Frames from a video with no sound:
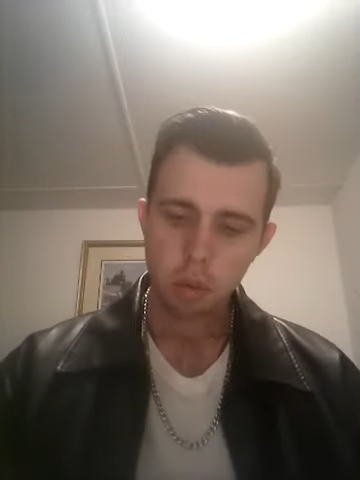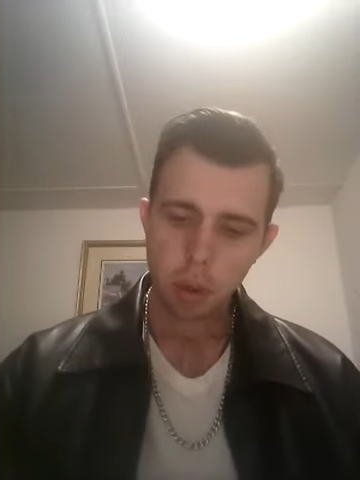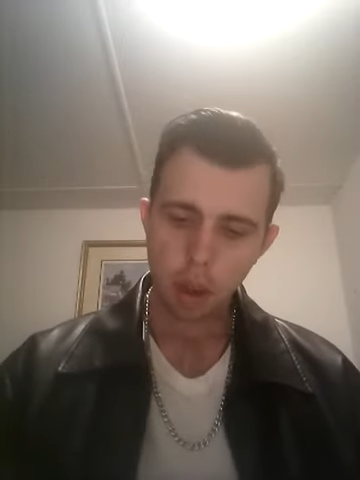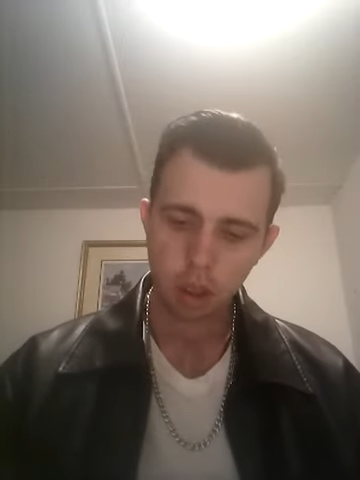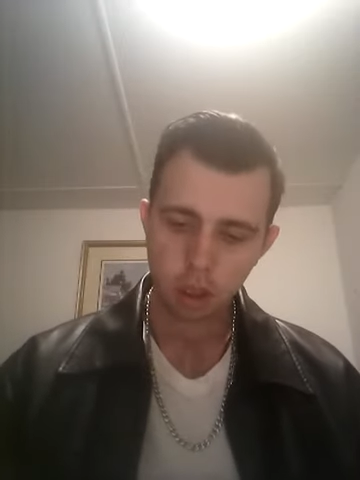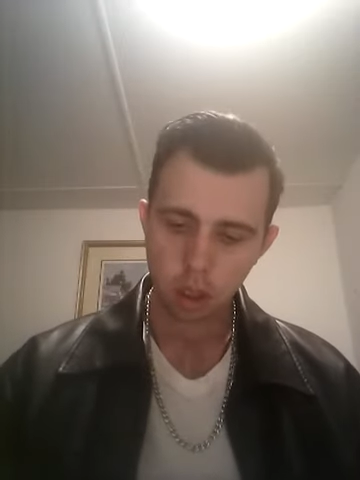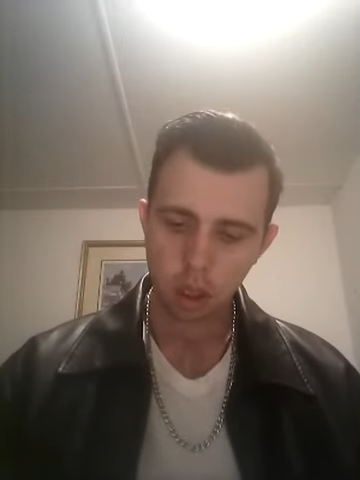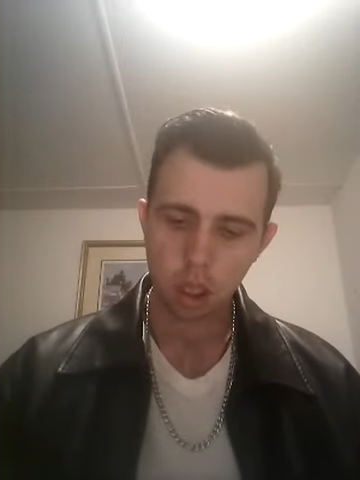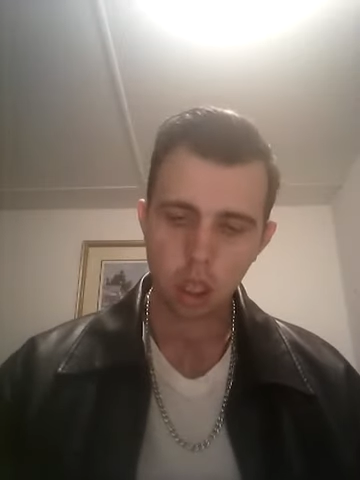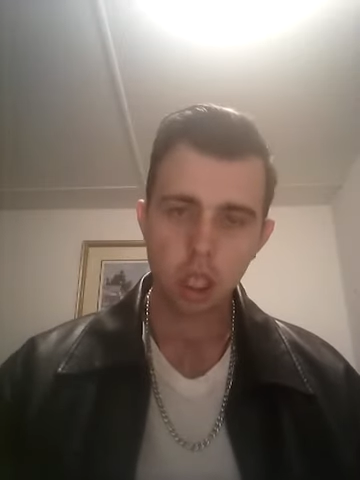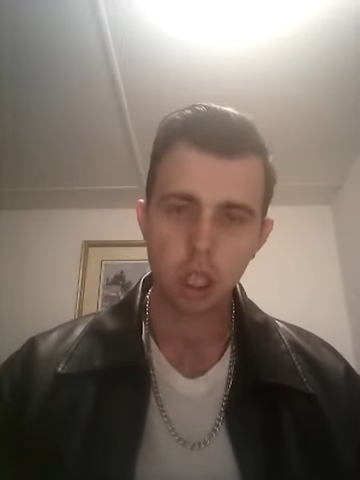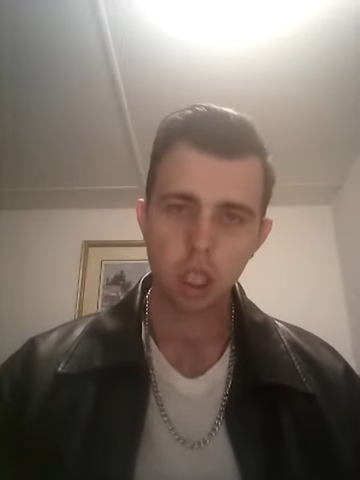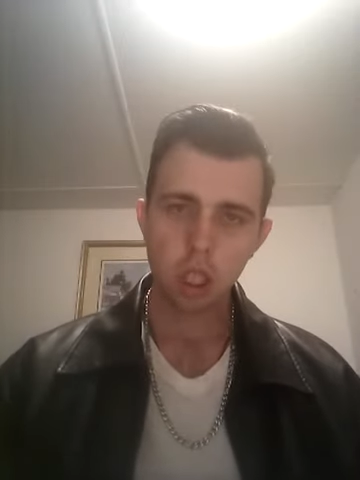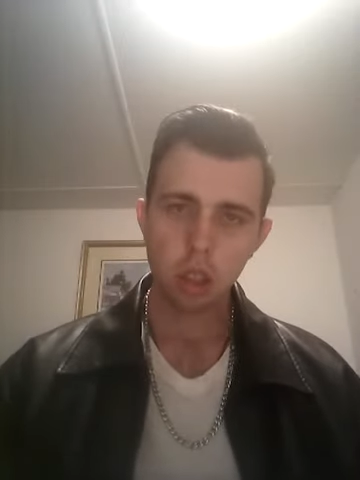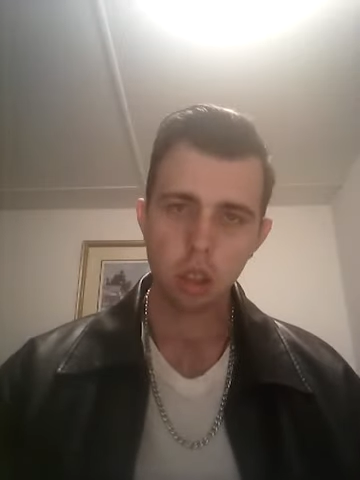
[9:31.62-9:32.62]

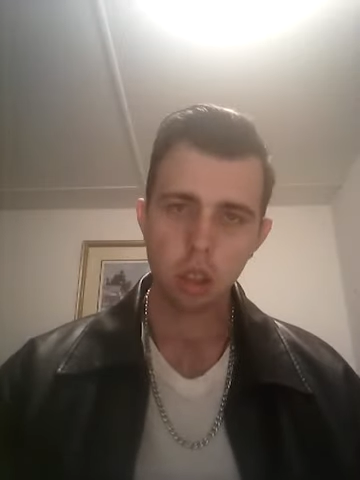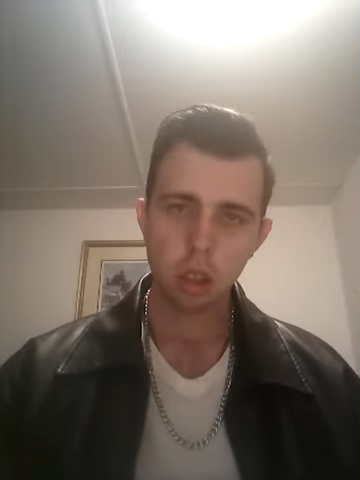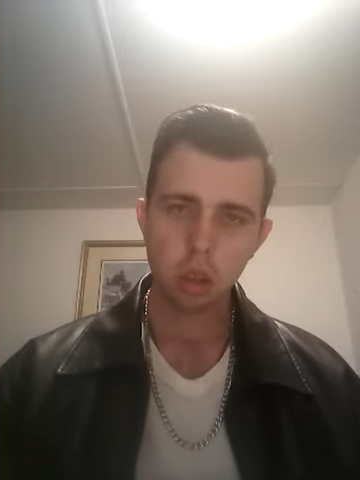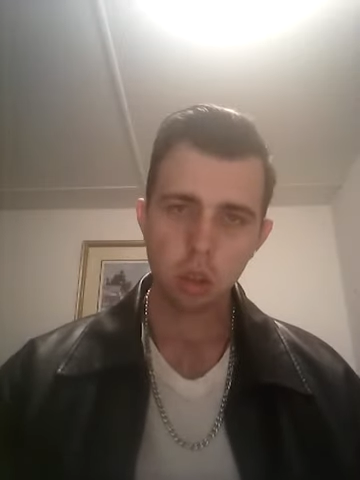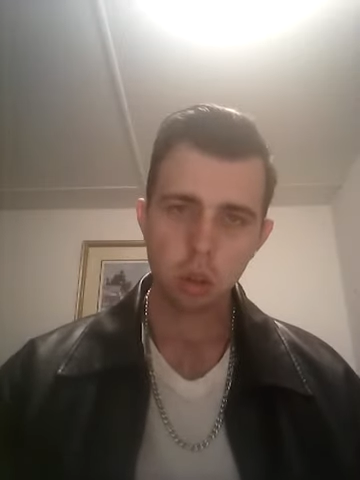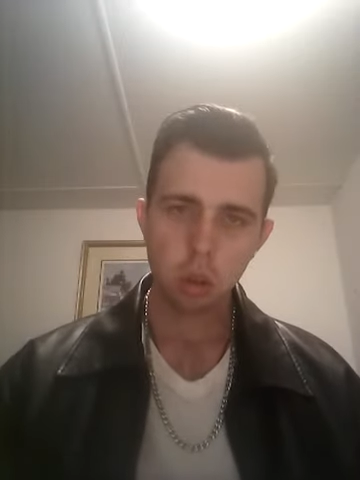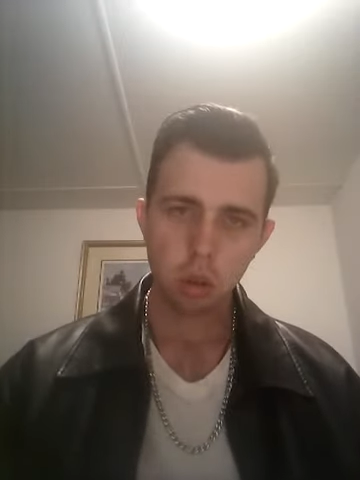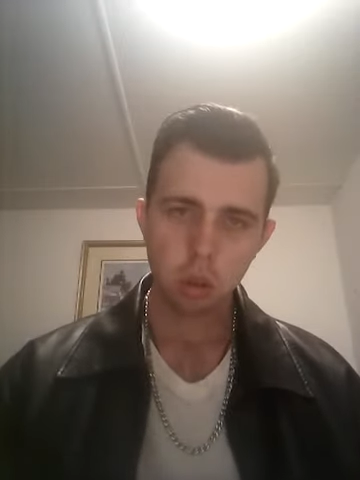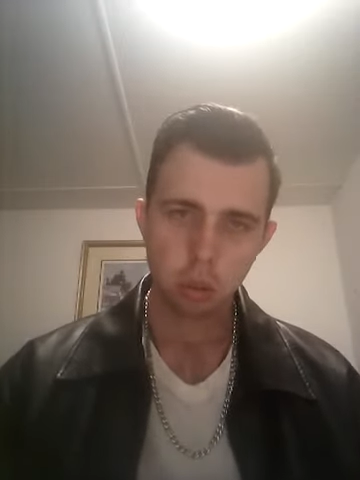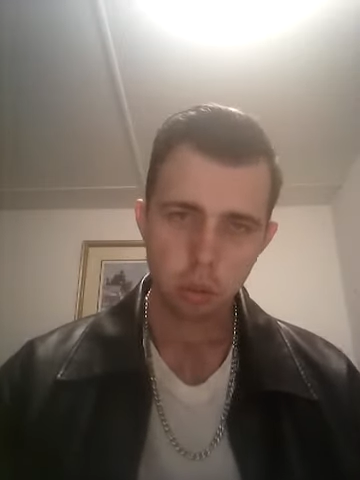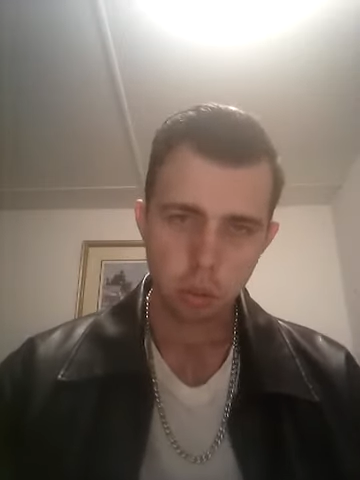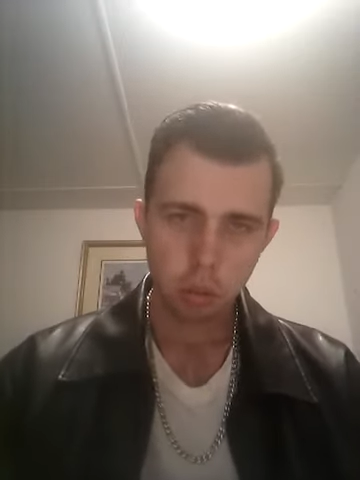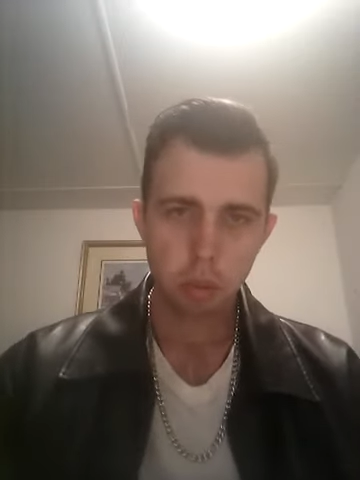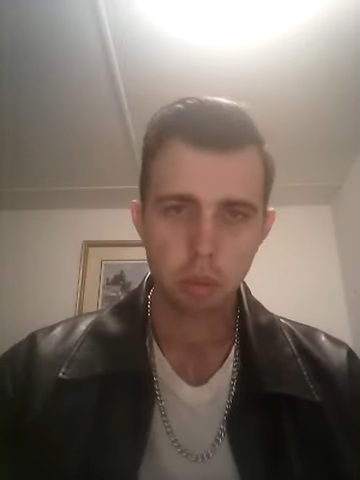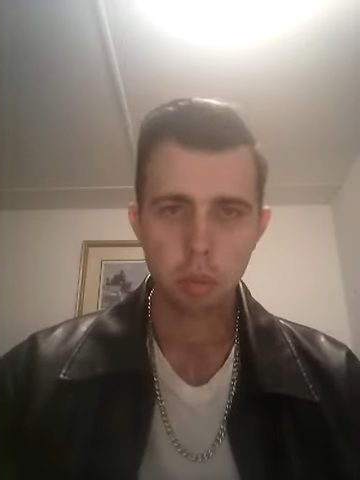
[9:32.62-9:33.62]
Basically,
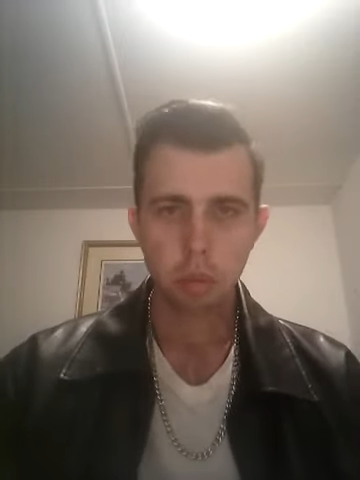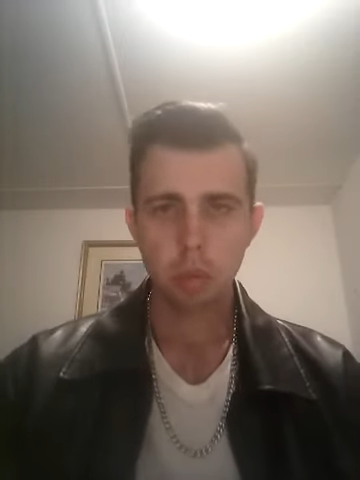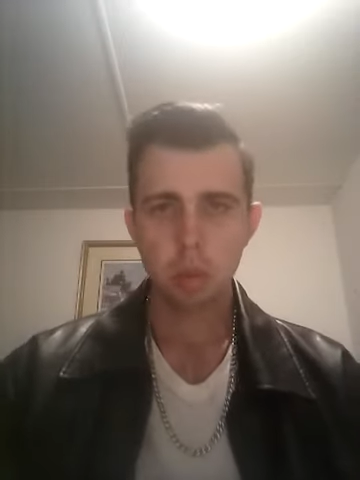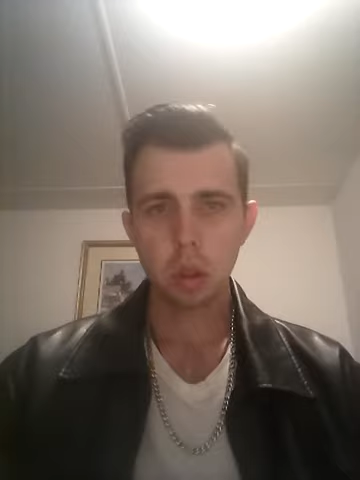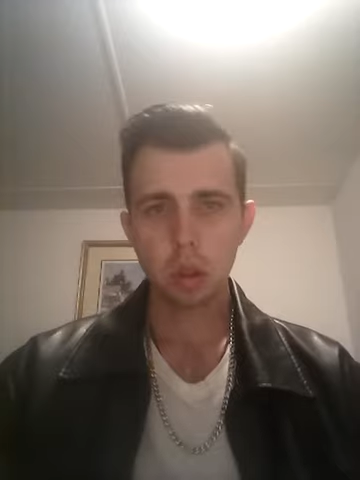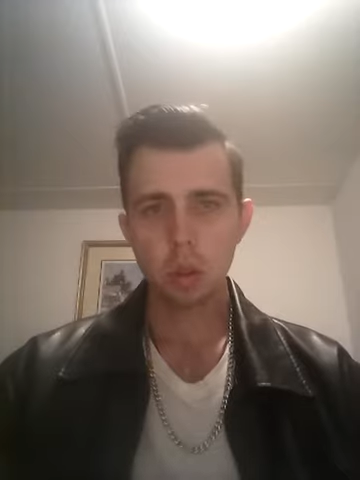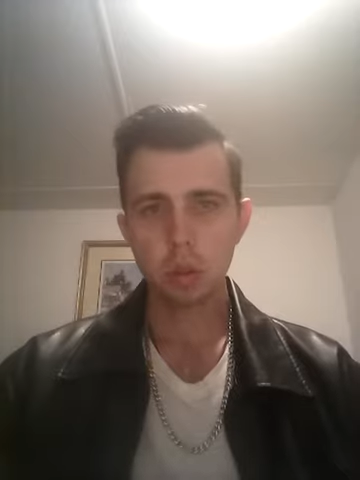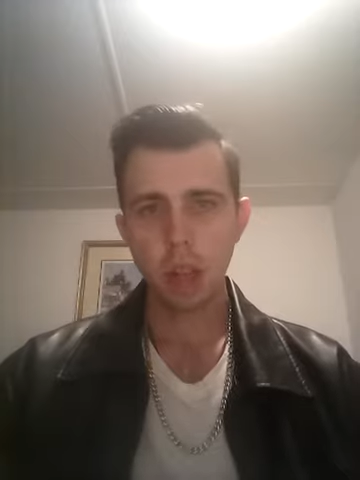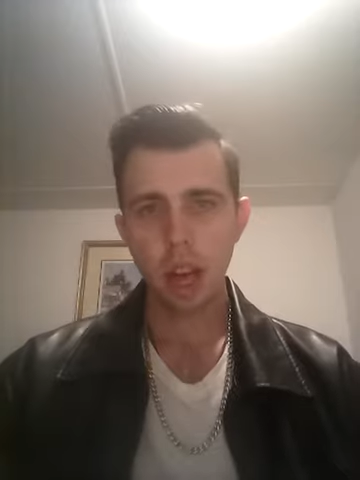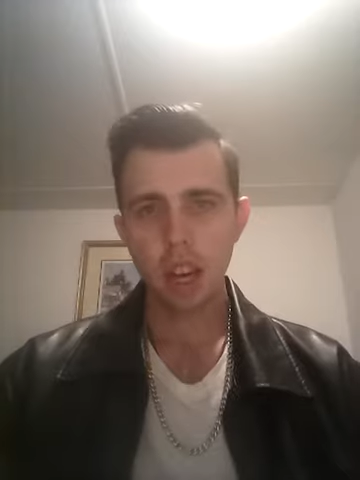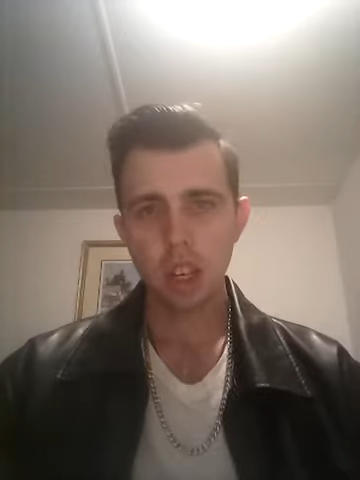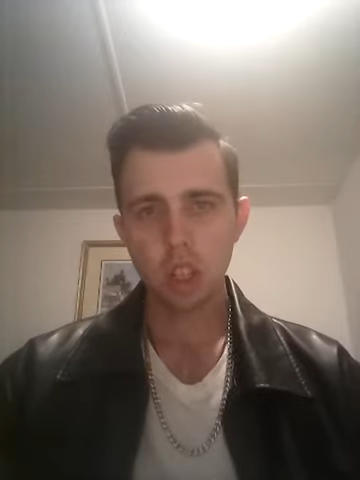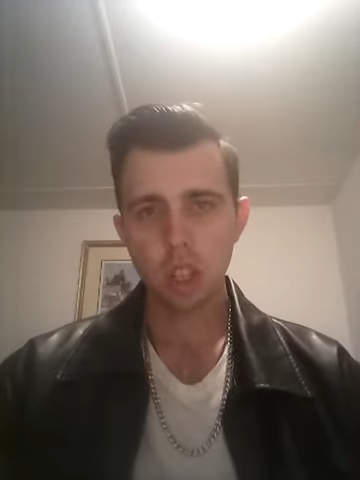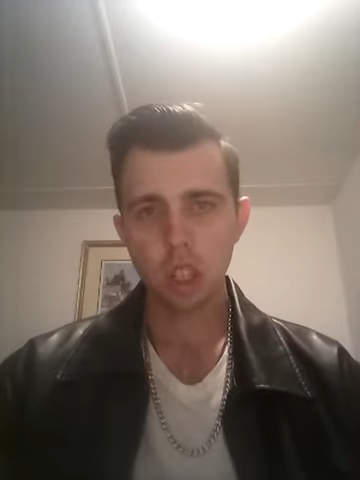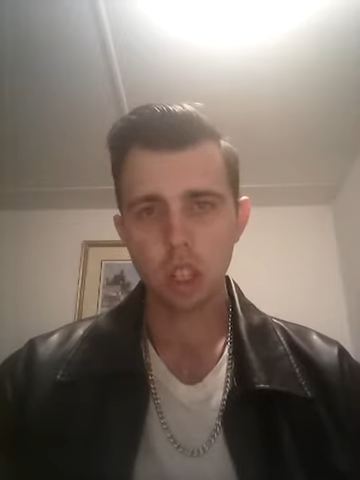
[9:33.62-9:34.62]
blue or
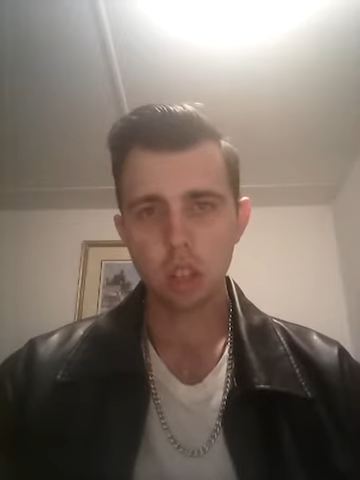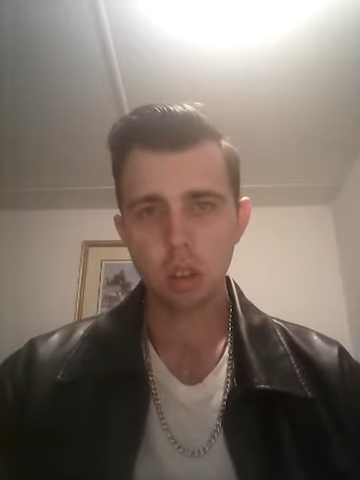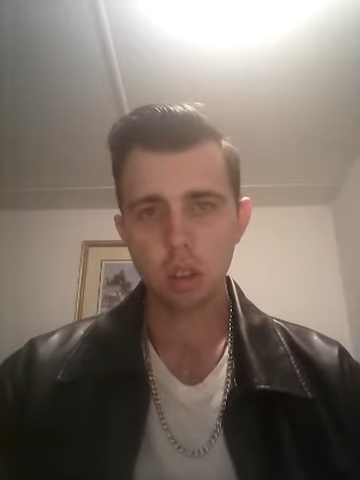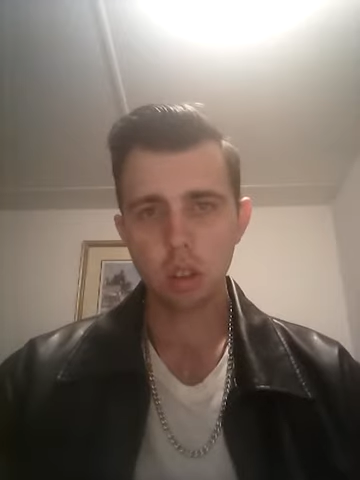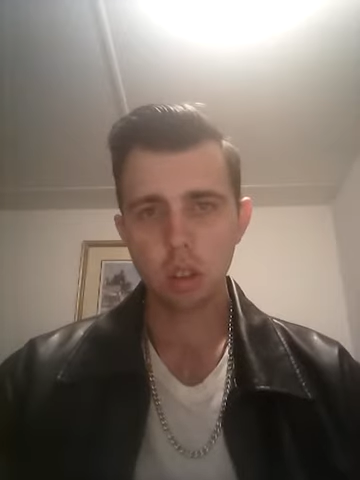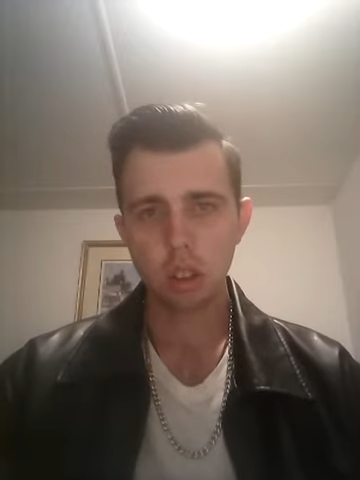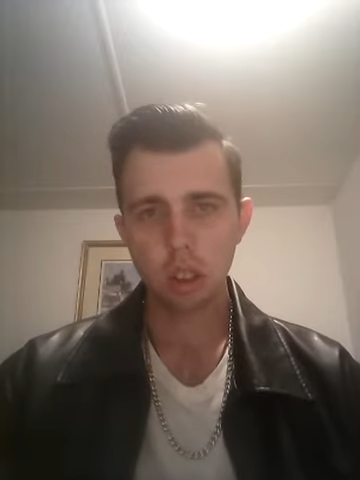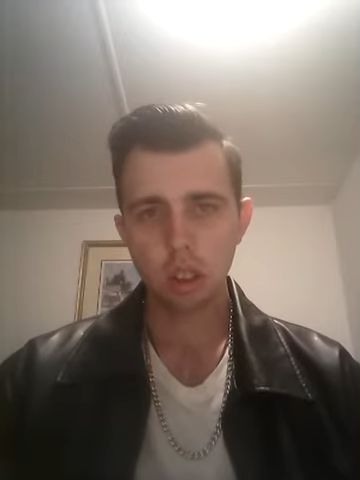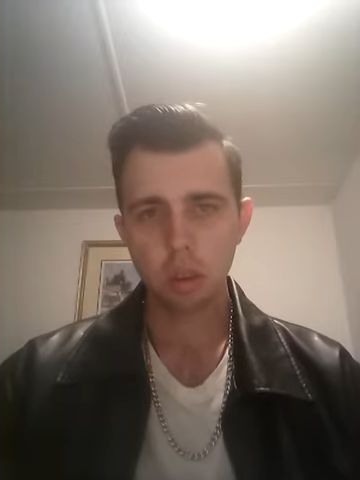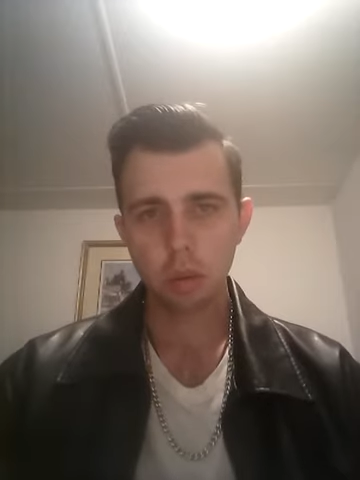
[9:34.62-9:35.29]
black jeans,